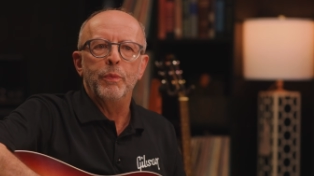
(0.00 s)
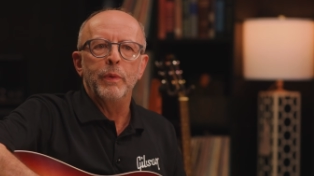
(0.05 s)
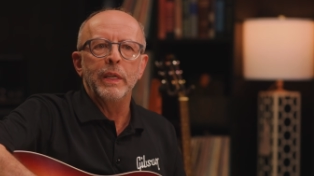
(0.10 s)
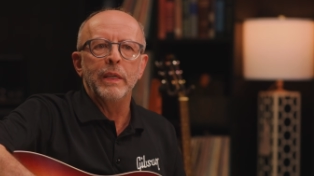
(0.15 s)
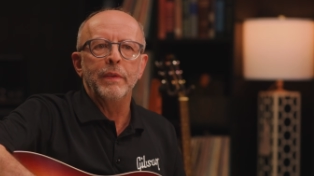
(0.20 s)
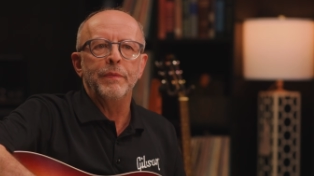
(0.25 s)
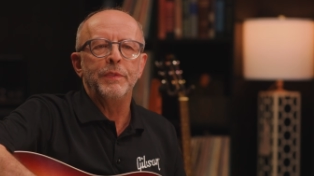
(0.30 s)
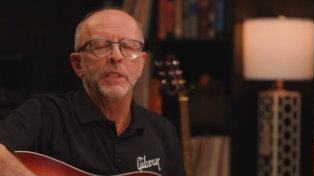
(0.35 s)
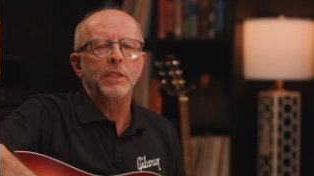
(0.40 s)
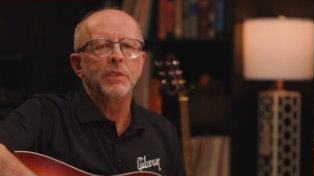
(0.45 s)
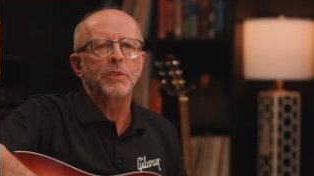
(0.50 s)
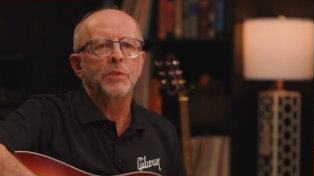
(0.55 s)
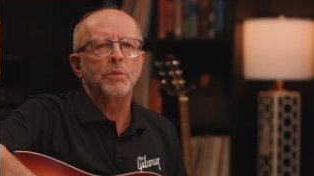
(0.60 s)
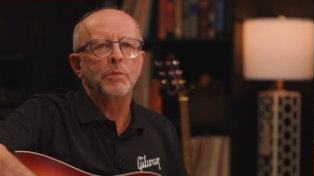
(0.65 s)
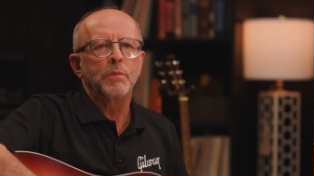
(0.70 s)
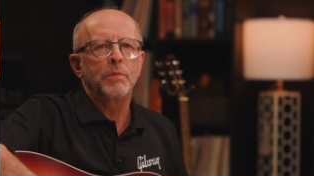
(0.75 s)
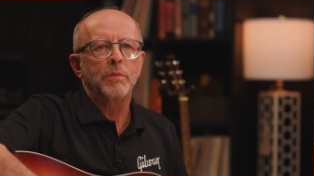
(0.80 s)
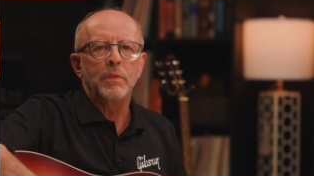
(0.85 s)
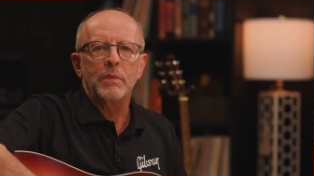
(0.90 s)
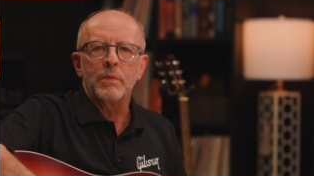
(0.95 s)
we've just
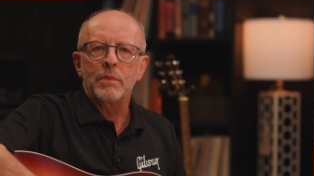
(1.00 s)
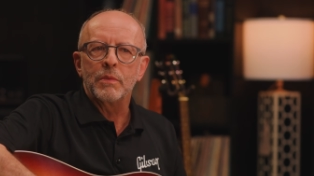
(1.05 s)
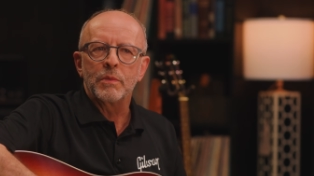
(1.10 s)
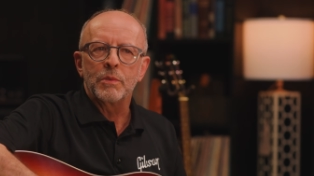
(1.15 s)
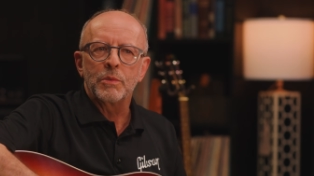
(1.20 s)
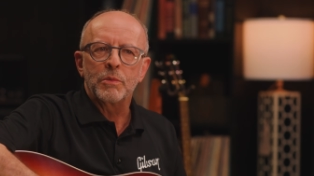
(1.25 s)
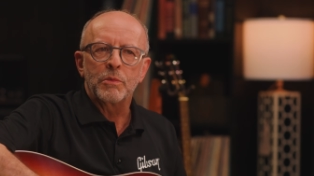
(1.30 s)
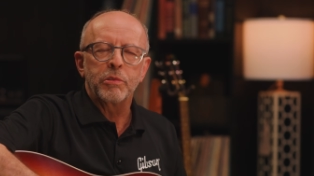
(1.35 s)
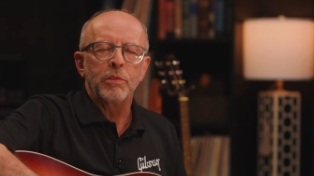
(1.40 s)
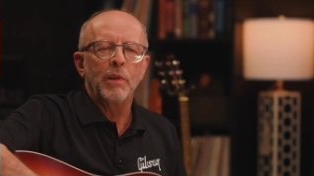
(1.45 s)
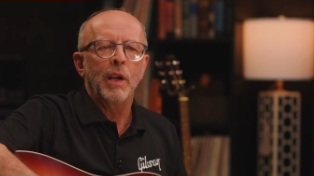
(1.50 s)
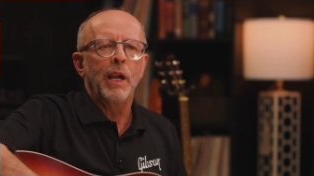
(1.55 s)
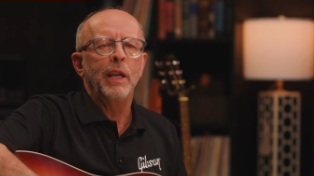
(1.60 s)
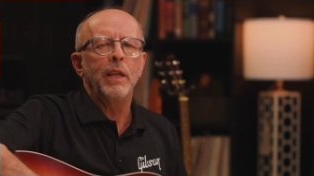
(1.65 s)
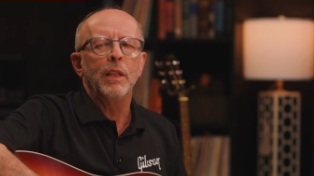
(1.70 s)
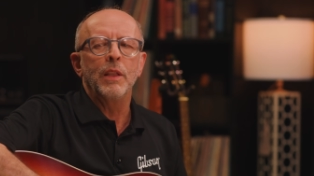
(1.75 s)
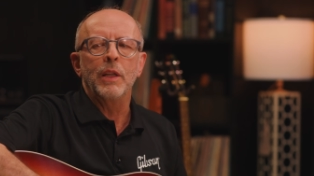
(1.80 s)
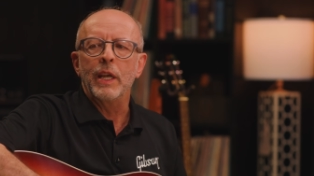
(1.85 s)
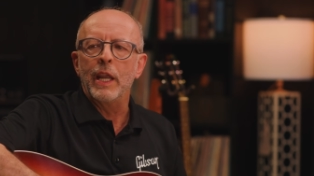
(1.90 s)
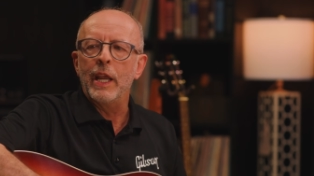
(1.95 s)

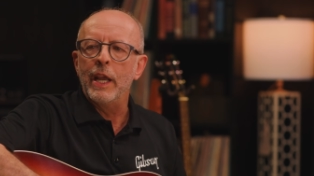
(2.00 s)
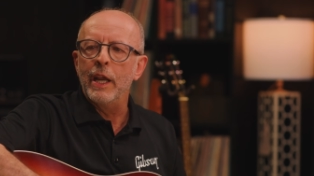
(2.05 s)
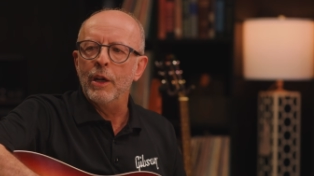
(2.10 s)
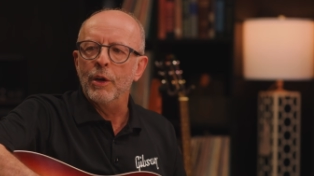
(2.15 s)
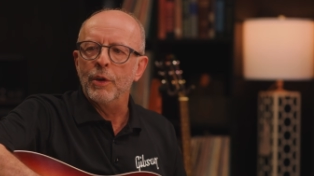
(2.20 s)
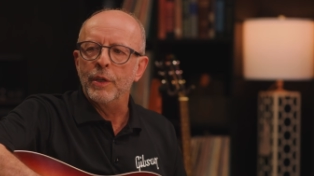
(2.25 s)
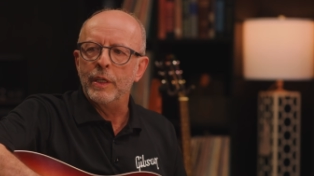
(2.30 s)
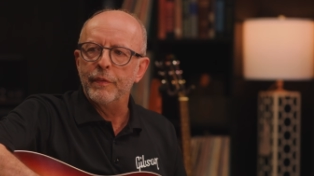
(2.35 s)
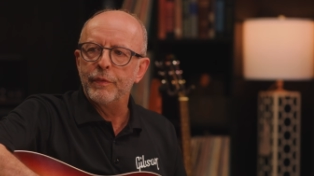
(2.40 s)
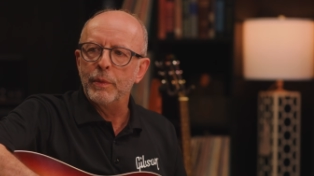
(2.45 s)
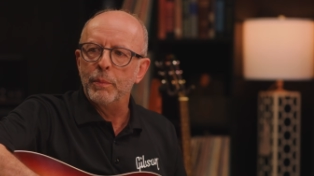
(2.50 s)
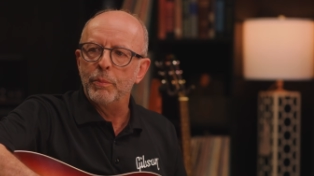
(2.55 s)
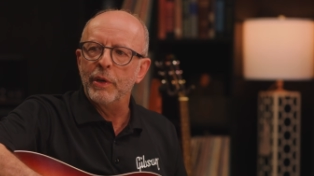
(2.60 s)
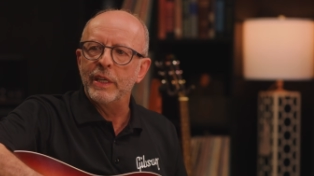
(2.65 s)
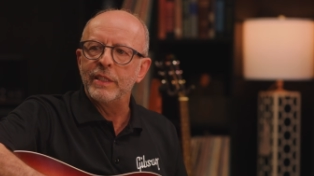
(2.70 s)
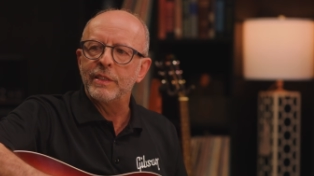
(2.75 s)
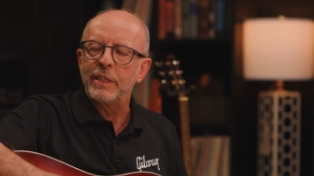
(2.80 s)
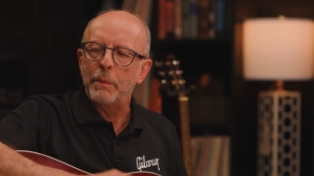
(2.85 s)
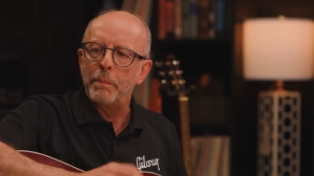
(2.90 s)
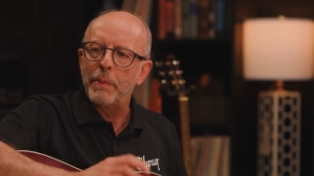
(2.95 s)
trial and error, different
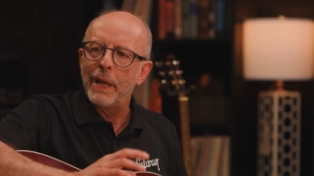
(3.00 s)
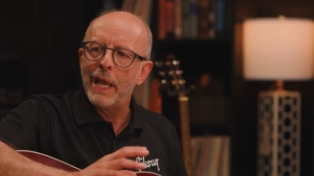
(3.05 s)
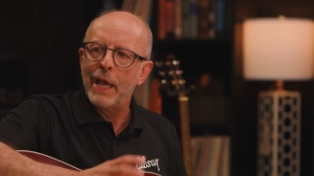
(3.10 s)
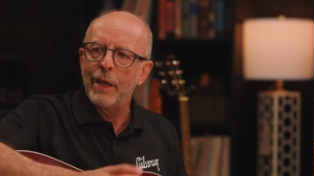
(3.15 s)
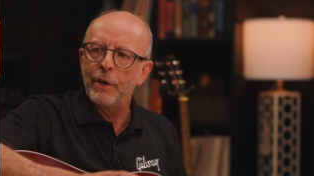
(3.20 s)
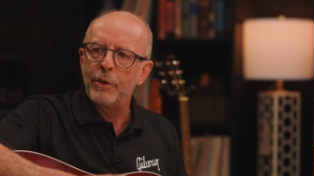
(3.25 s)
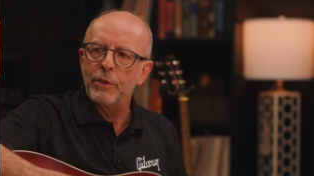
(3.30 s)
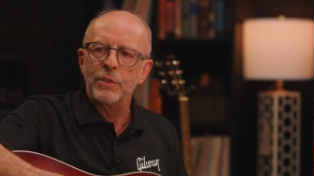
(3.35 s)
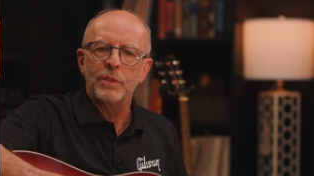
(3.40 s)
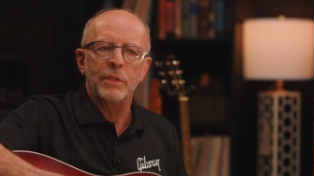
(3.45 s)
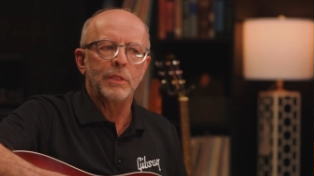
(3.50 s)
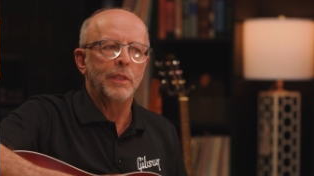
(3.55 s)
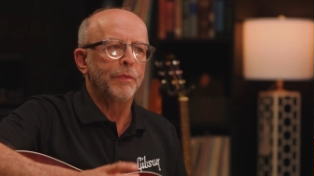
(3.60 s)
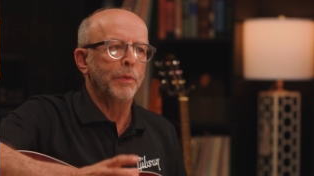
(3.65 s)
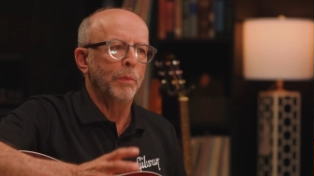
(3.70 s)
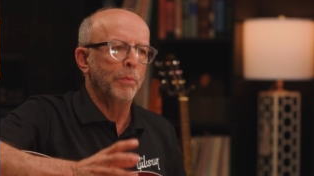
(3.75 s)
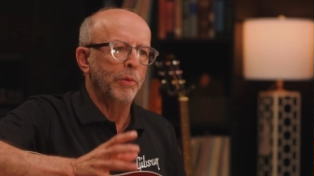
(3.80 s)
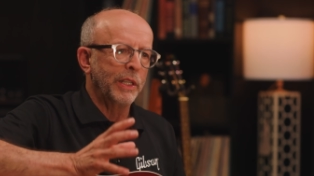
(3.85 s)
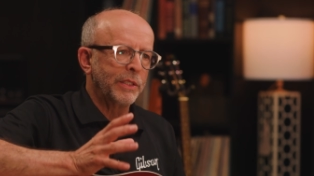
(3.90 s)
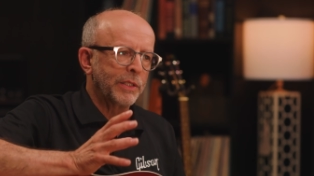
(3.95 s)
bracing patterns,
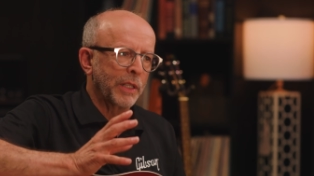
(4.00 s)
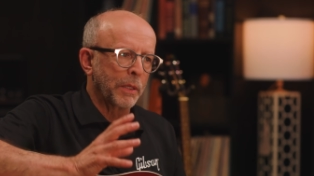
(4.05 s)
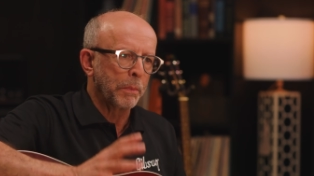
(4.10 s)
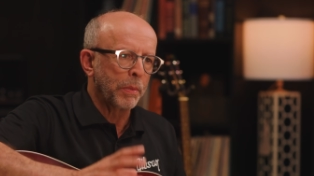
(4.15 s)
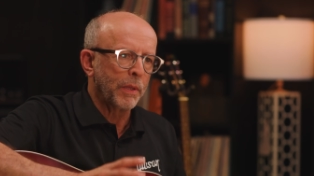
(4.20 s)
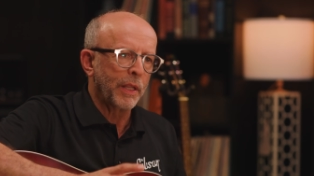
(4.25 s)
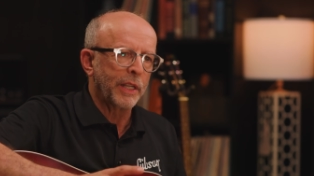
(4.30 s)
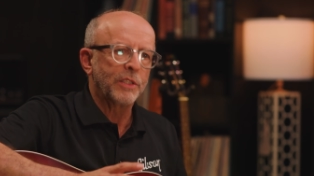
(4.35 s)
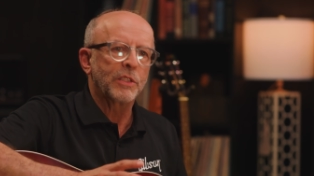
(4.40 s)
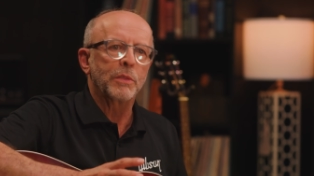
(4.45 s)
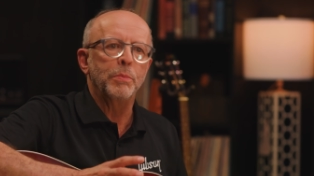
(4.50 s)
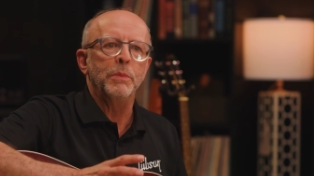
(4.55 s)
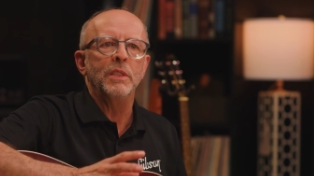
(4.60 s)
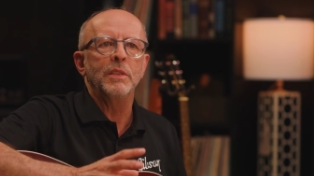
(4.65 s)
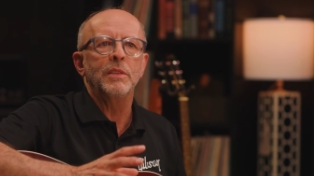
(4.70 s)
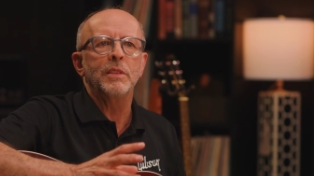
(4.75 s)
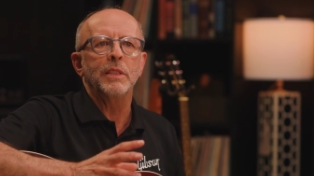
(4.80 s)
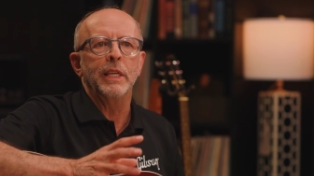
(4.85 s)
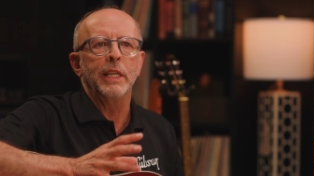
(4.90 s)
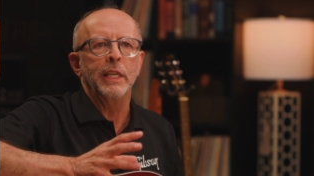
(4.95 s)
different bracing
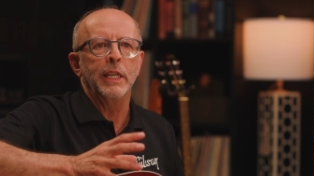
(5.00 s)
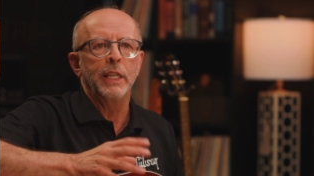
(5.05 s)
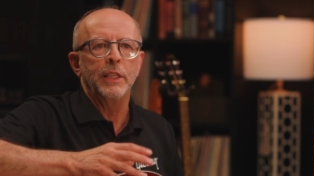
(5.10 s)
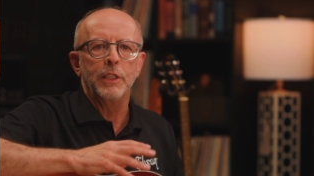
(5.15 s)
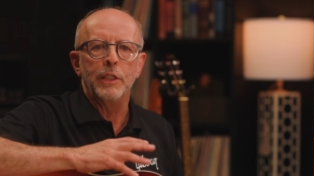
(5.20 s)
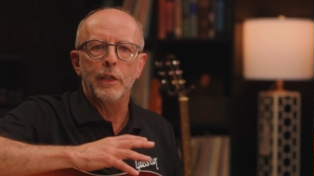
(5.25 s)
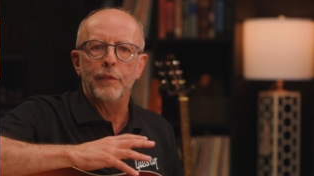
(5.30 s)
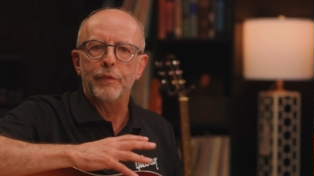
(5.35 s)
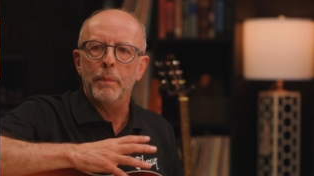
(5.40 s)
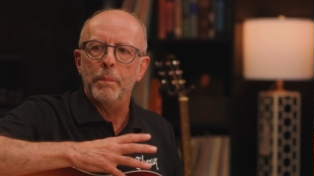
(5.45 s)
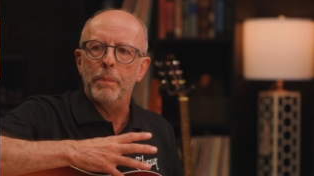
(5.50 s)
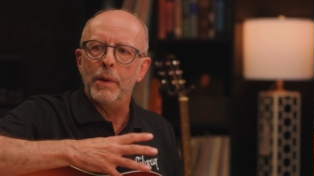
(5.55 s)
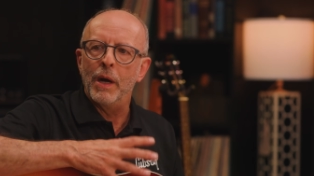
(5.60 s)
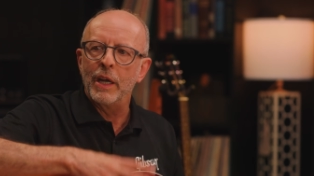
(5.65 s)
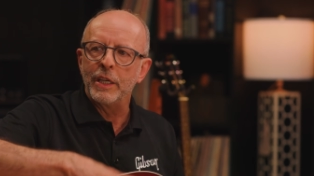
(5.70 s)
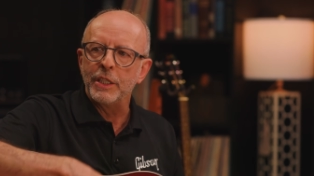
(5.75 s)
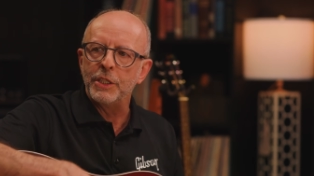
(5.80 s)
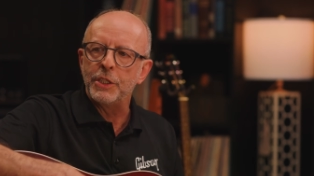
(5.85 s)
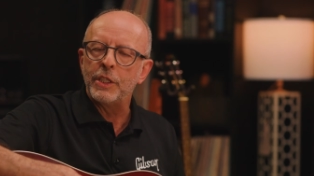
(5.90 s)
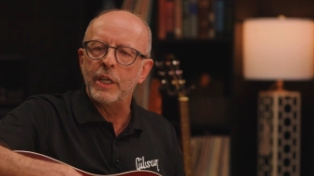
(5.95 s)
placements, and then the different
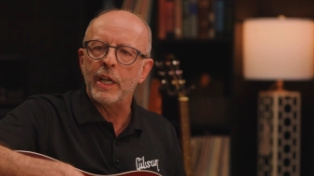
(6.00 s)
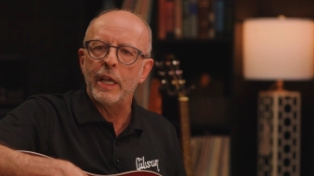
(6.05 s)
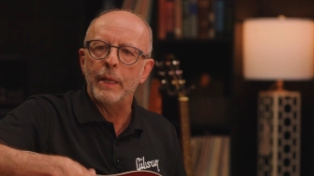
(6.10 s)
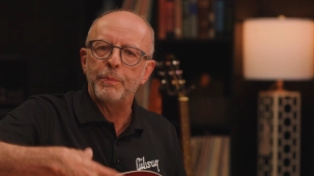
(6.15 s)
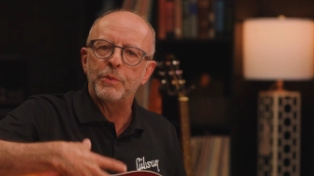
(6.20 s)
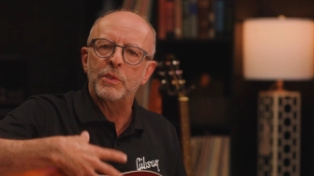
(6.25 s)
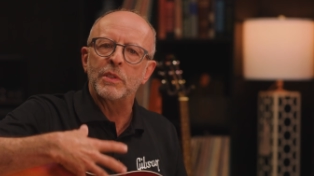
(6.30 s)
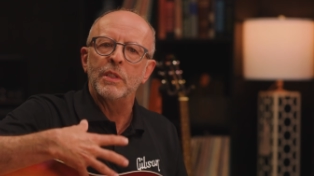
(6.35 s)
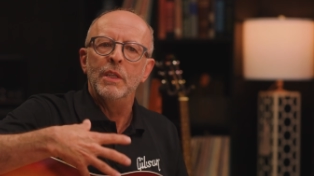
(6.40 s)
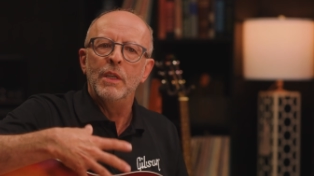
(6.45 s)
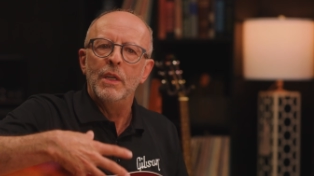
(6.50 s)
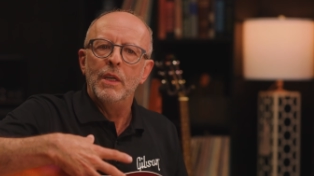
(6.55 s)
body shapes